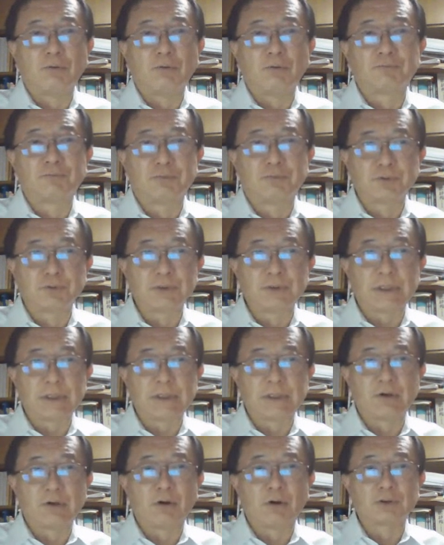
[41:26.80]

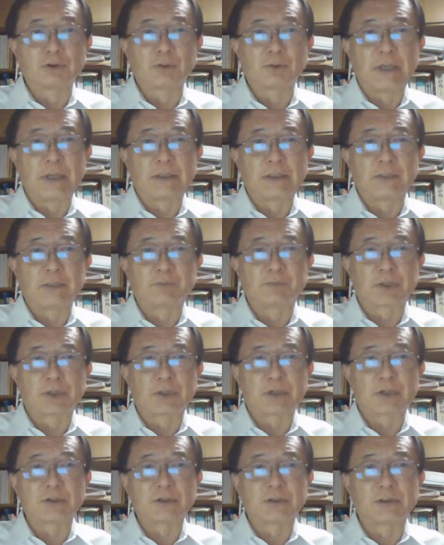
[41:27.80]
fully automated
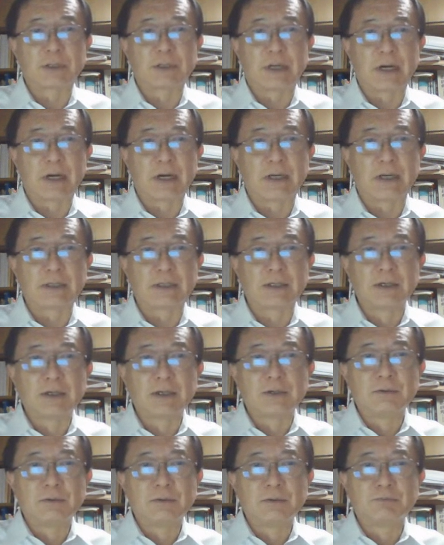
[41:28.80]
production line,
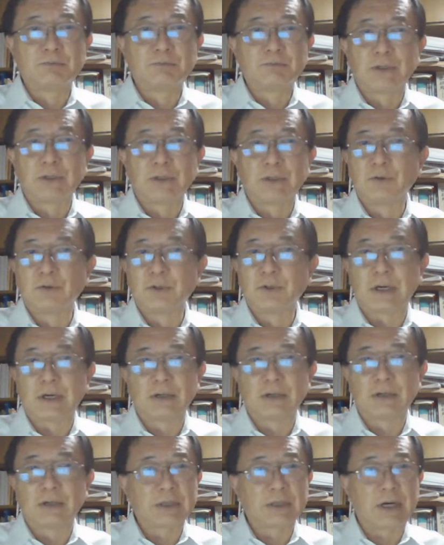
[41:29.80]
but without
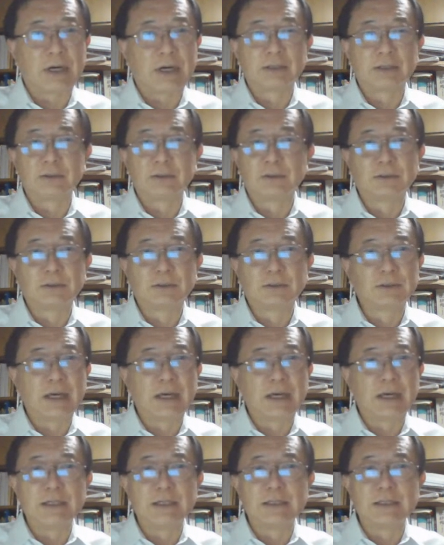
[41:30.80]

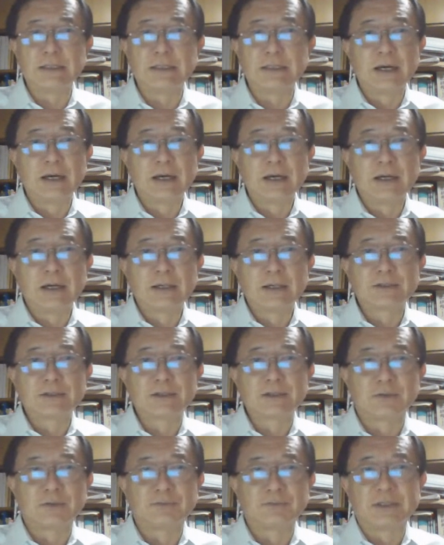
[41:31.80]
any
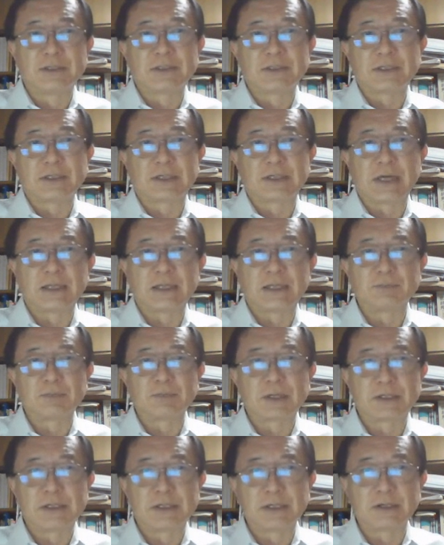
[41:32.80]
sophisticated
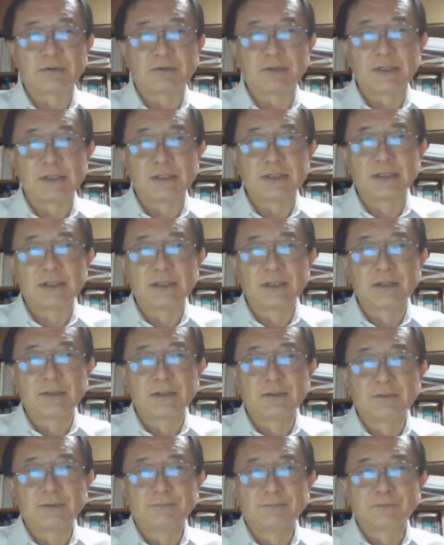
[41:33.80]
machineries.
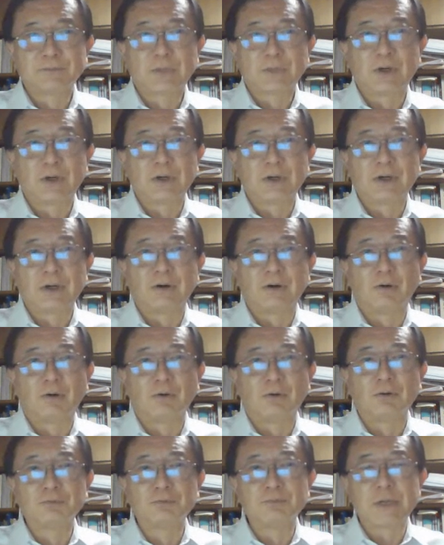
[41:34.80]

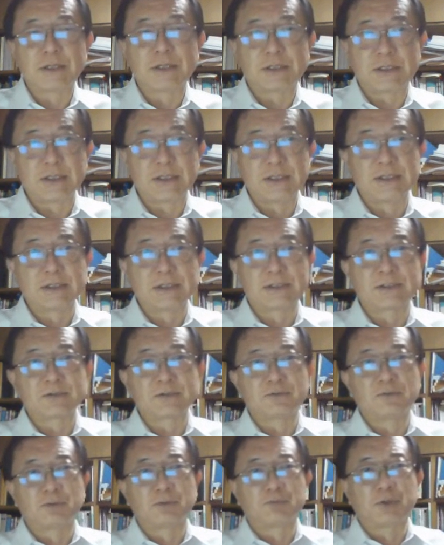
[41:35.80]
All machines
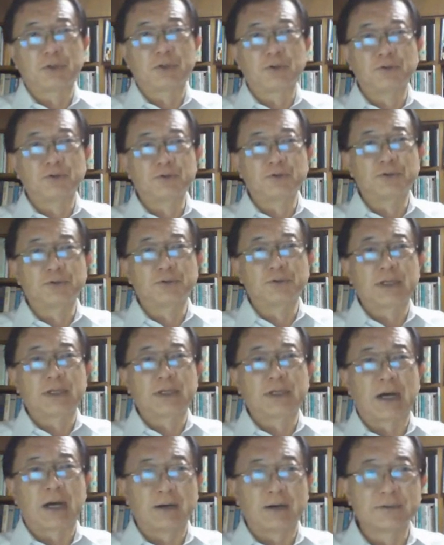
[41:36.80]
were produced
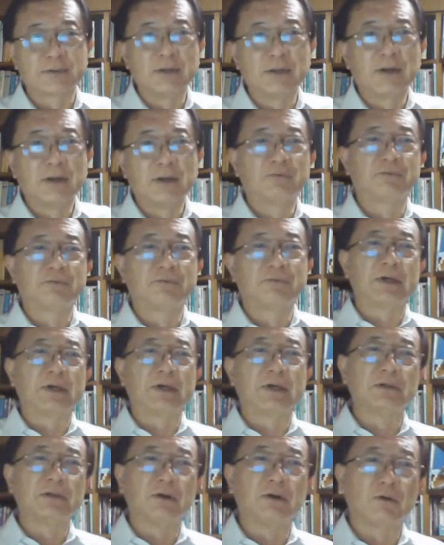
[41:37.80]
in-house, very
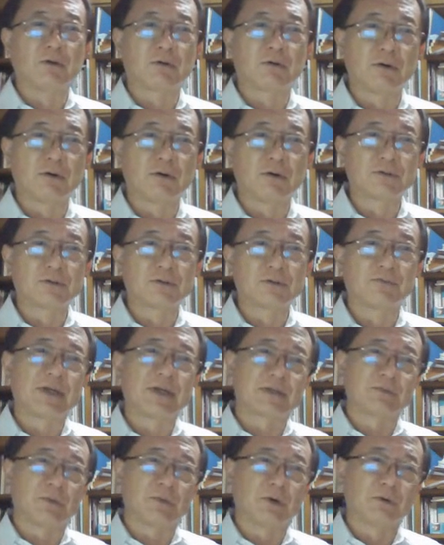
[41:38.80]
low cost, very
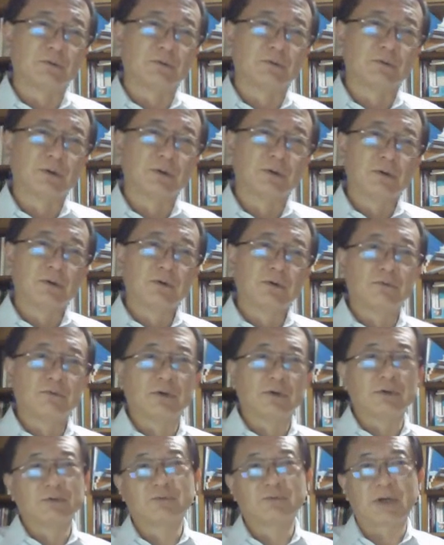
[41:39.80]
small,
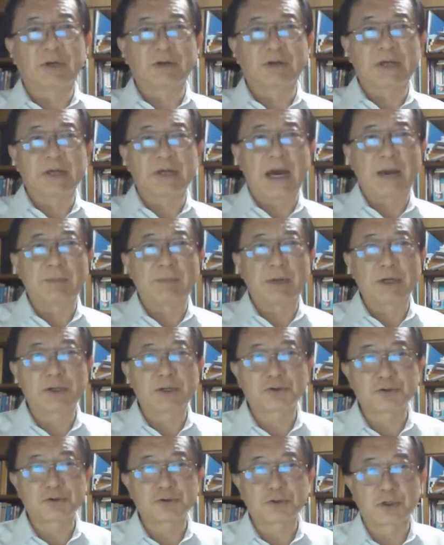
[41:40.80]
well, very
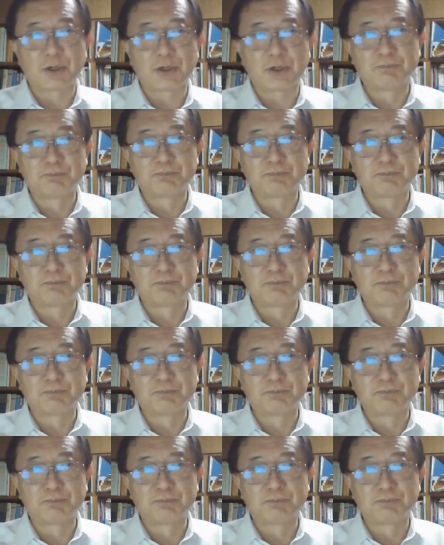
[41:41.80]
amateur,